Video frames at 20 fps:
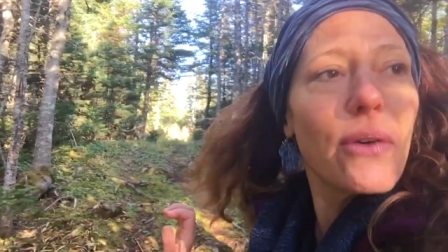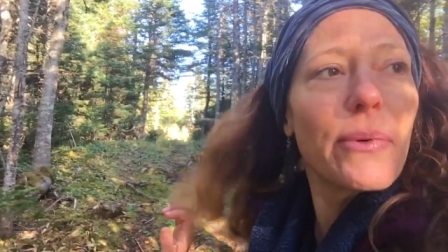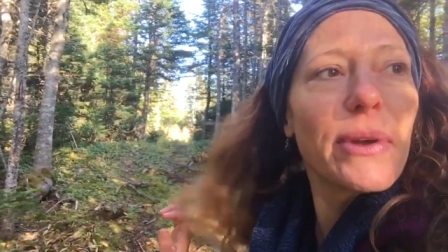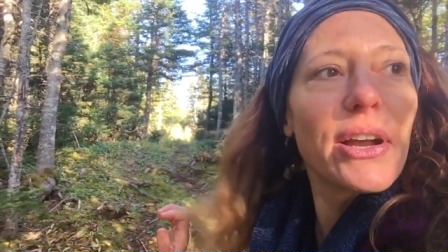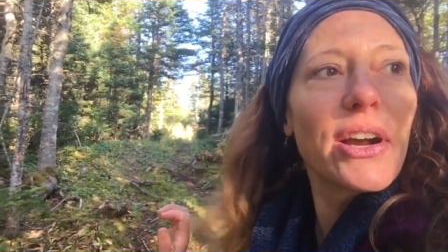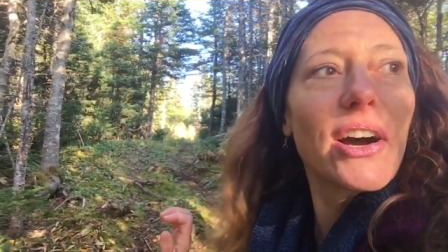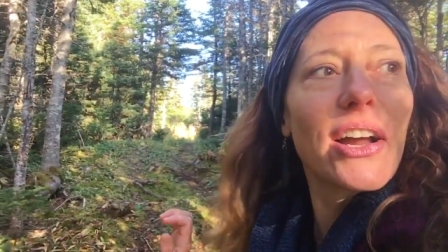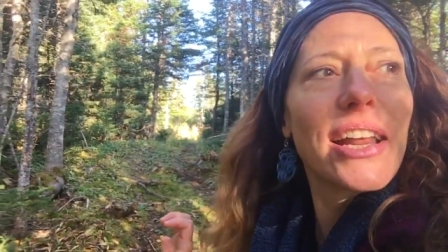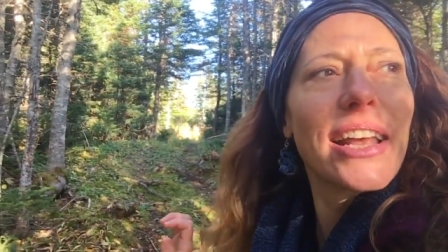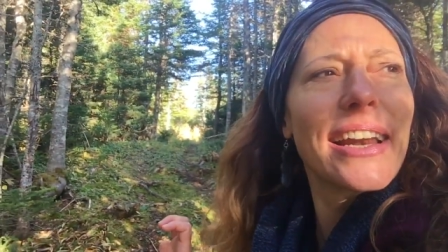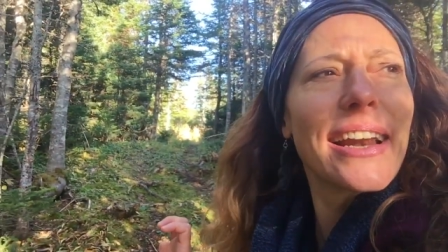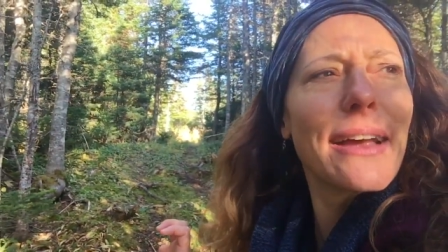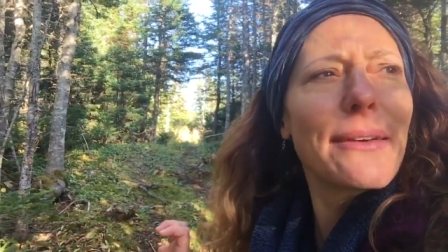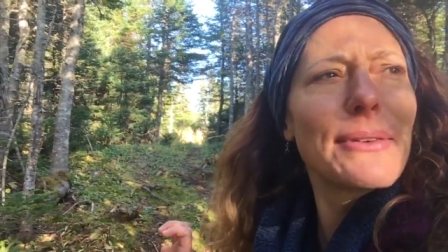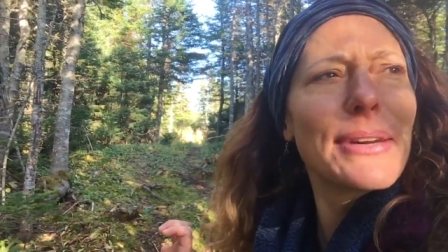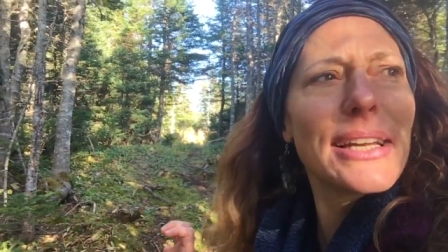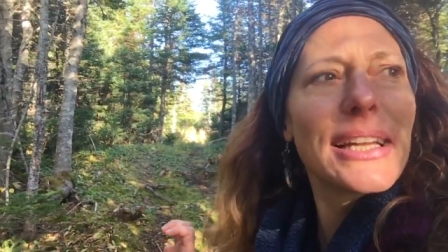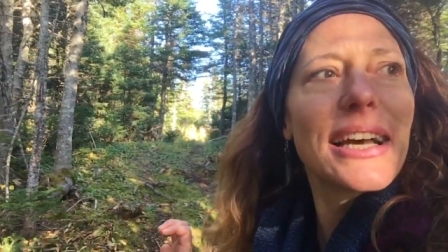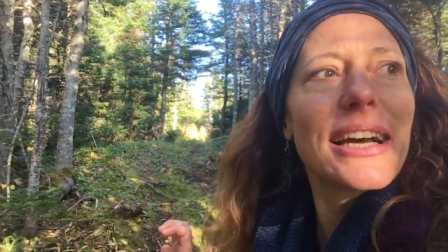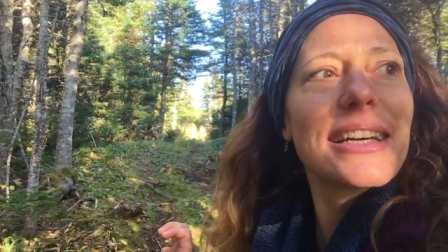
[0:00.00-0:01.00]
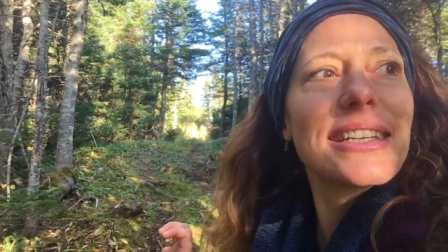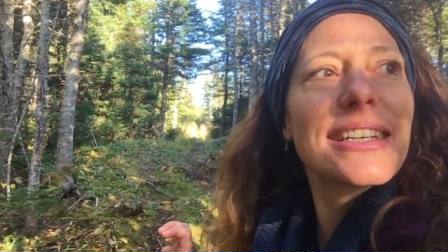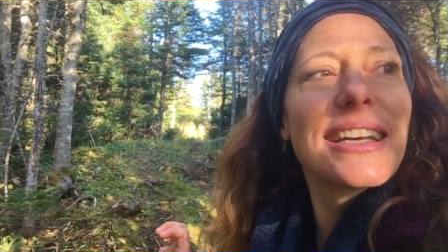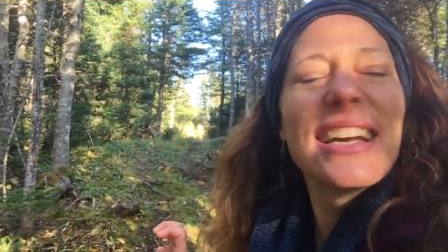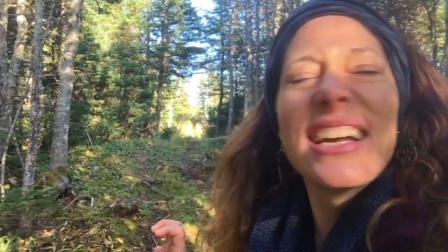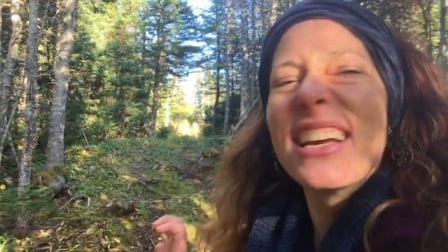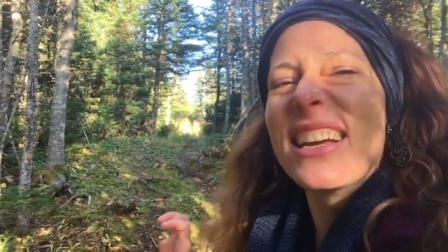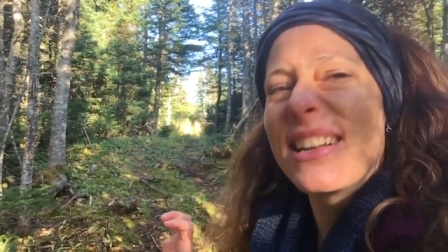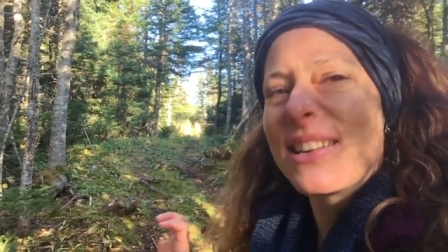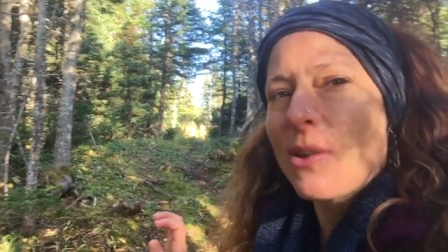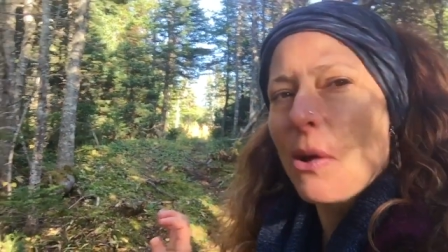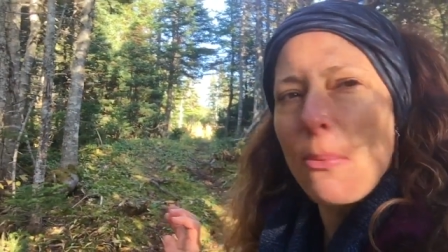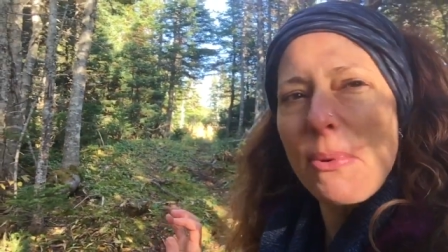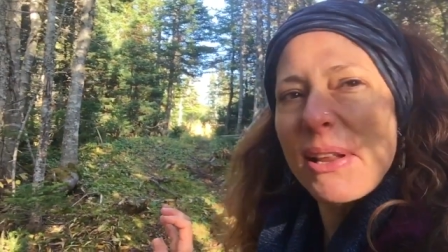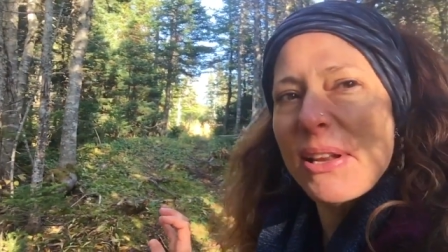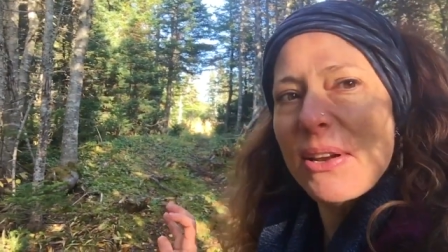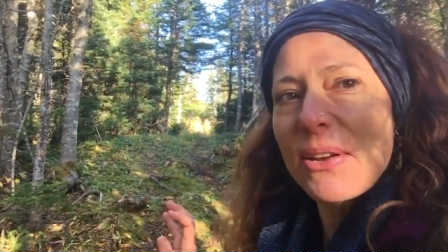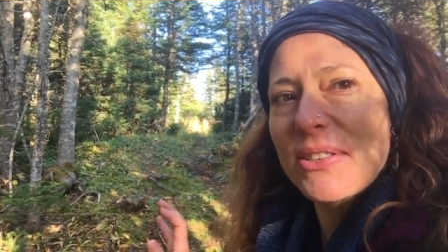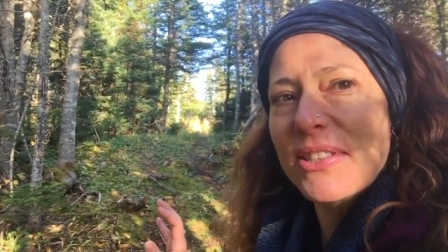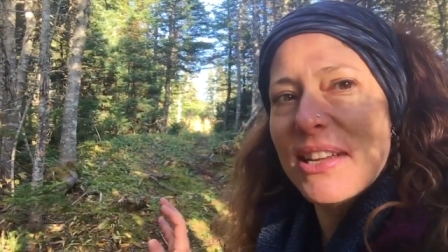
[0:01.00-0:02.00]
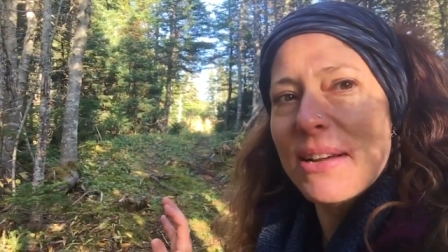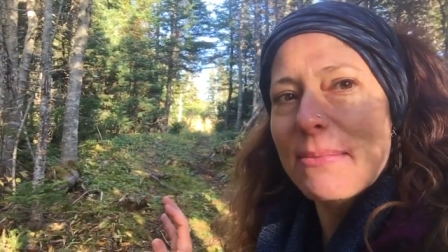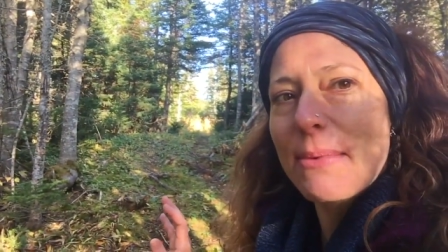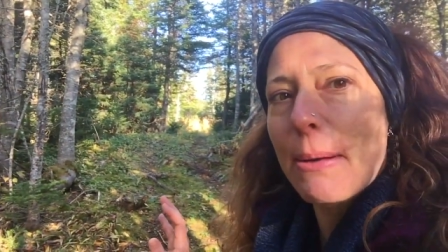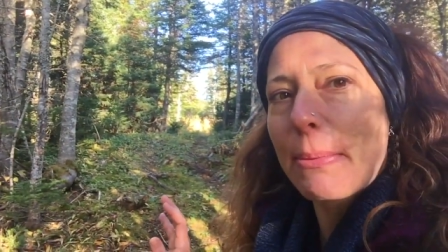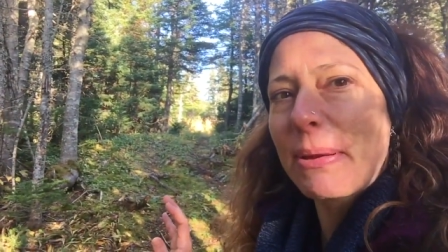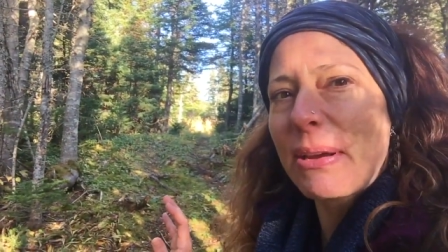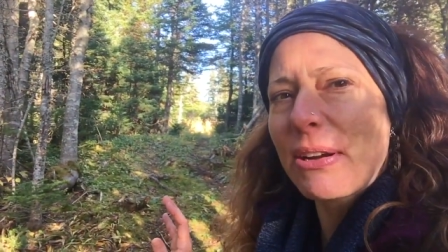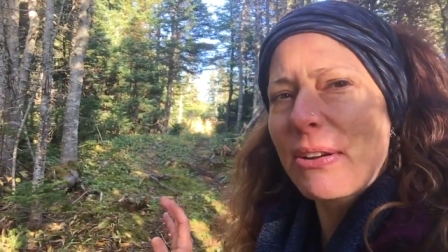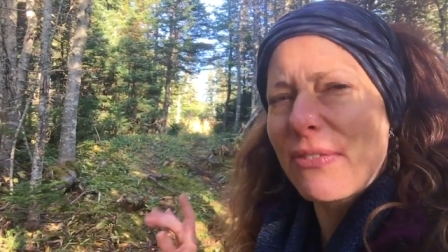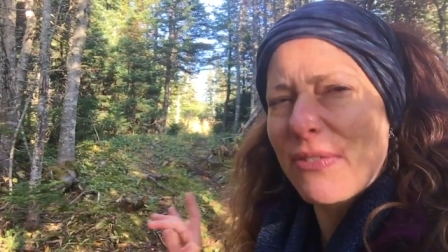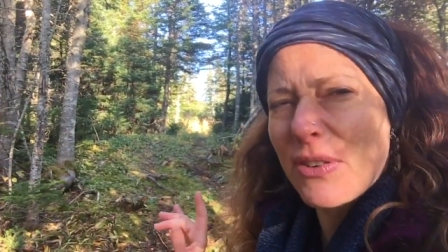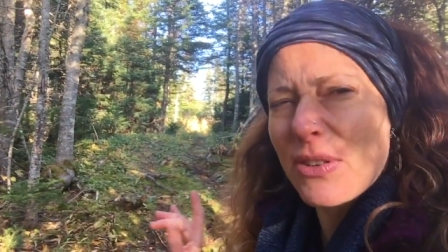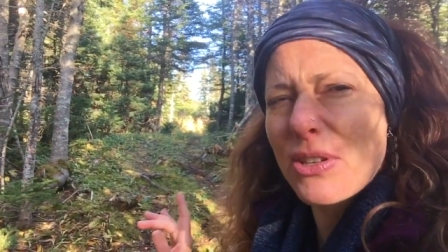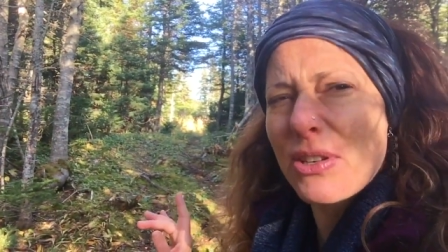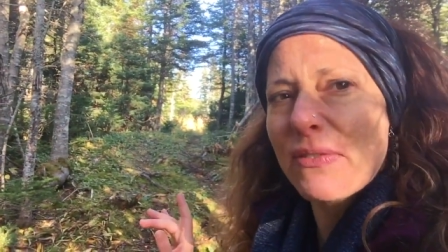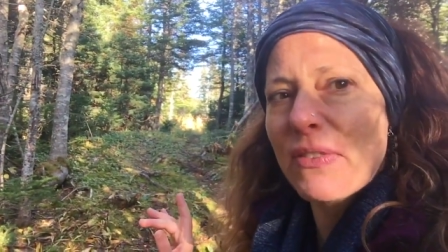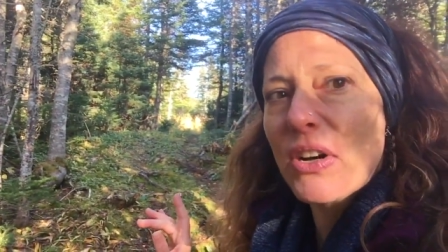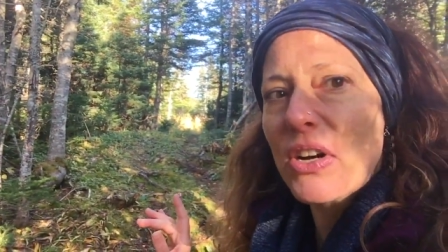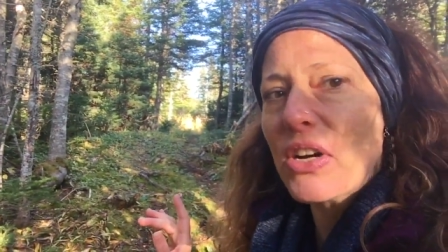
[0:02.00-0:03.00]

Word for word: going on it and I realized nobody knows I'm up here, first of